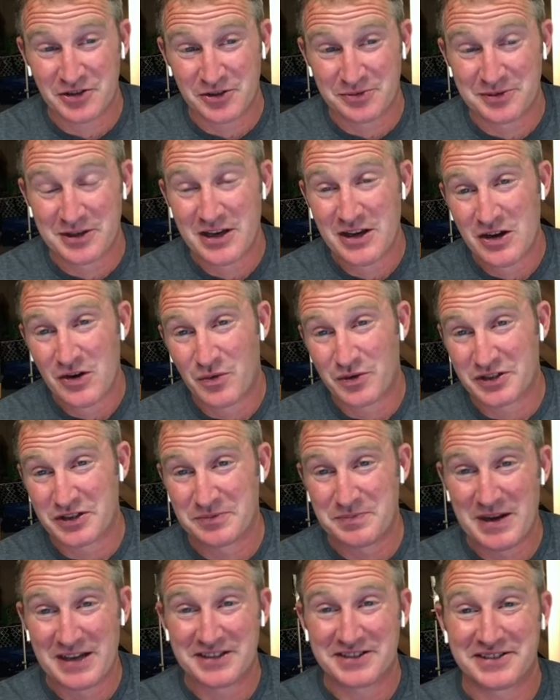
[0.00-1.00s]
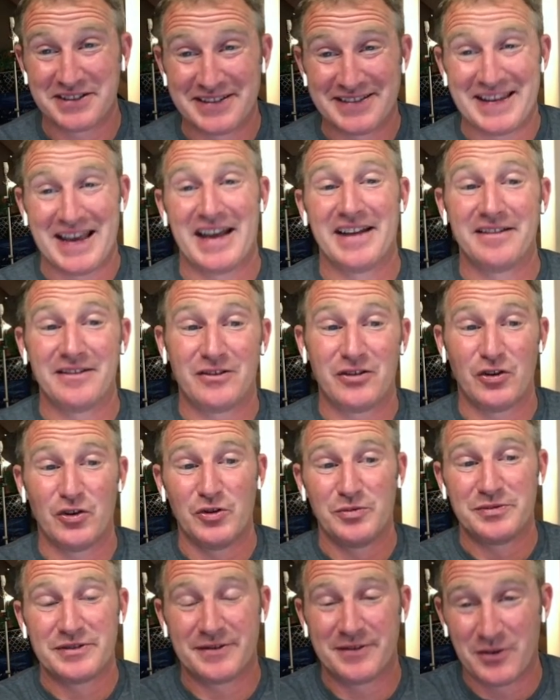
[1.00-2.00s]
tubes, which is basically 10
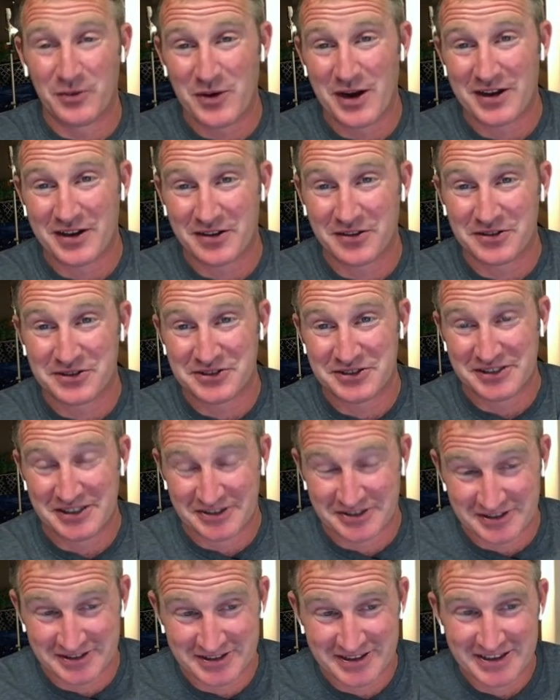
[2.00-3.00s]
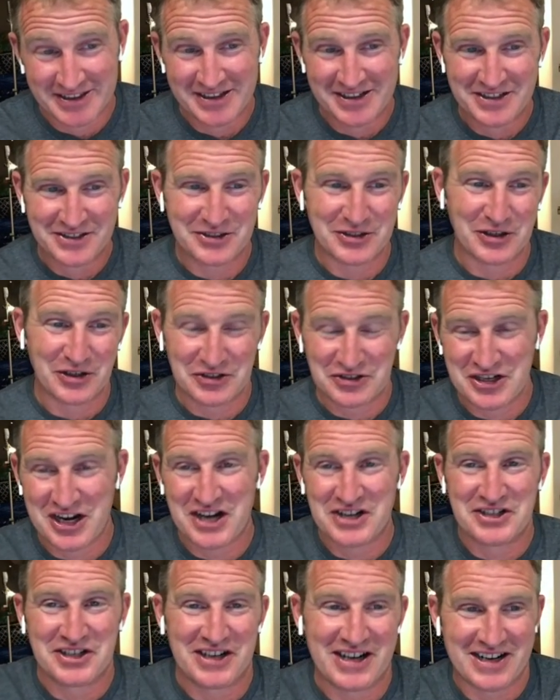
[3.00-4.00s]
tubes of the regular sealant. So you're
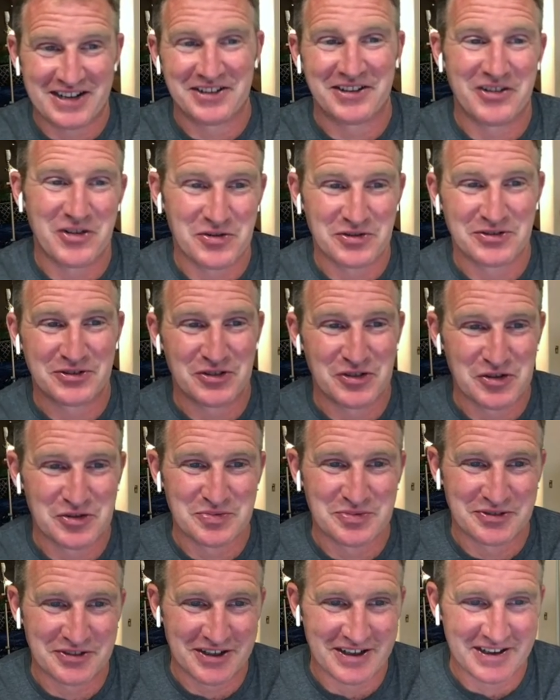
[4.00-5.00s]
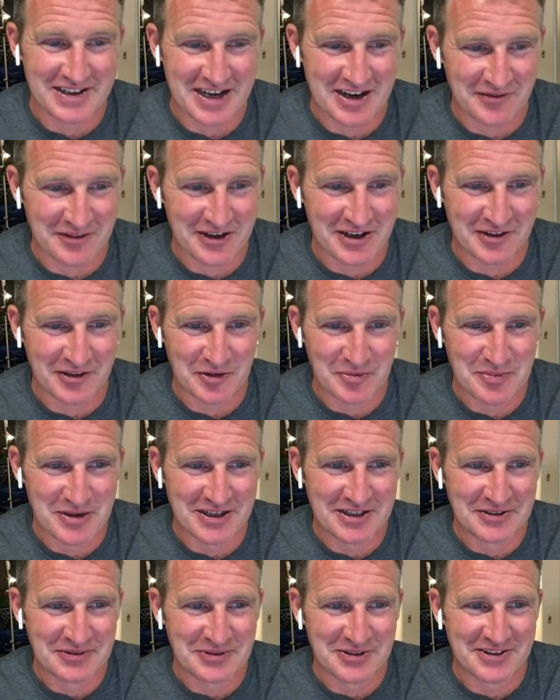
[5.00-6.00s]
changing out those tubes like every other
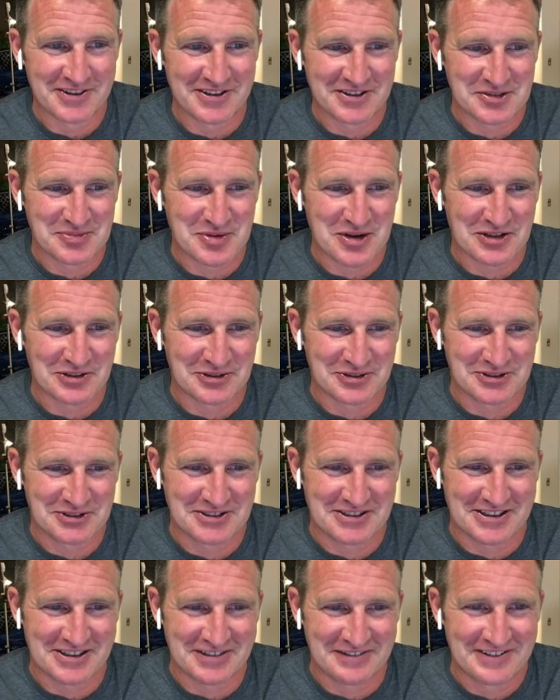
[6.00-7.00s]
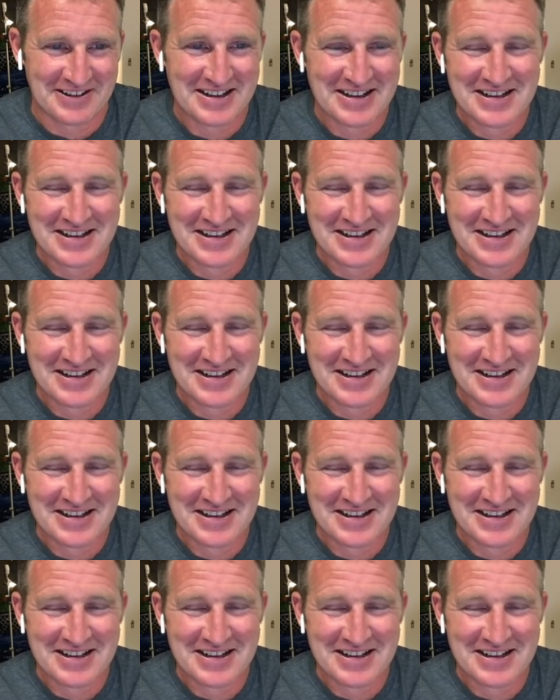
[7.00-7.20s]
minute with the smaller stuff.